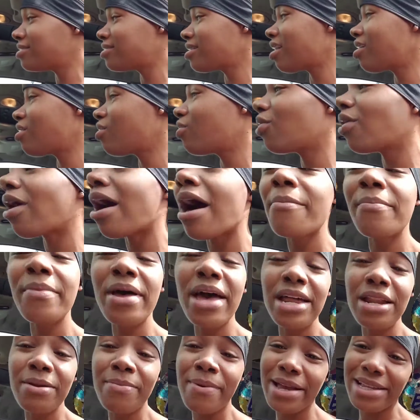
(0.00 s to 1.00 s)
So I'm
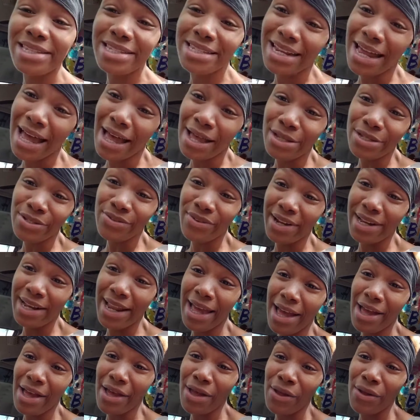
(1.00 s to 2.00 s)
headed back to the house right
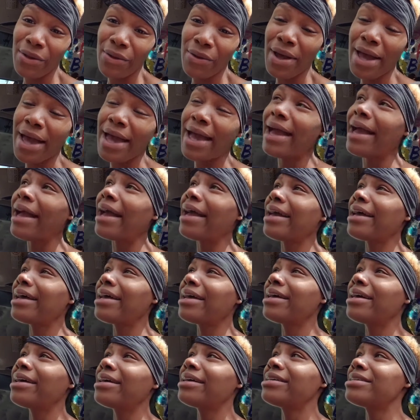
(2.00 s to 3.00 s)
now
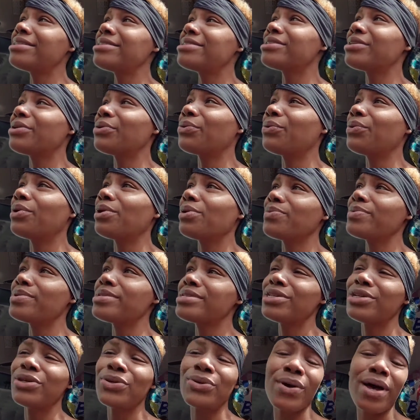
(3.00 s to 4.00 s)
and so we
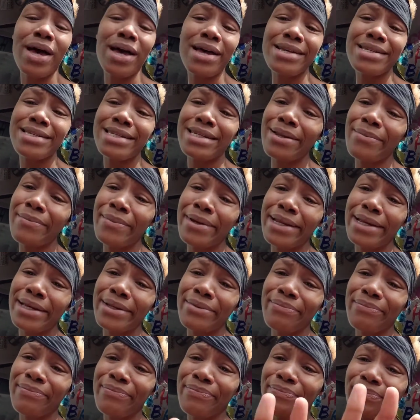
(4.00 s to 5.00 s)
will see you guys in a
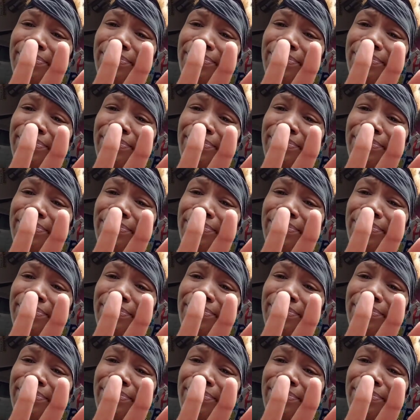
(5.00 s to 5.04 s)
minute.